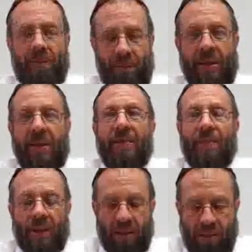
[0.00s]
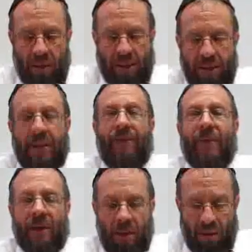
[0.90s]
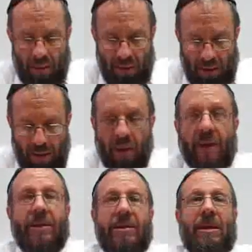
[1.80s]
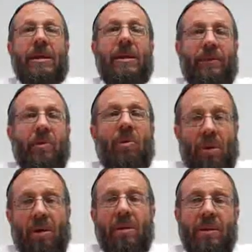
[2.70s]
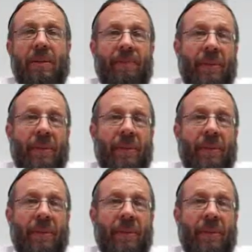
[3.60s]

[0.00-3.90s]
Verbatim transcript: the scientific understanding of the world,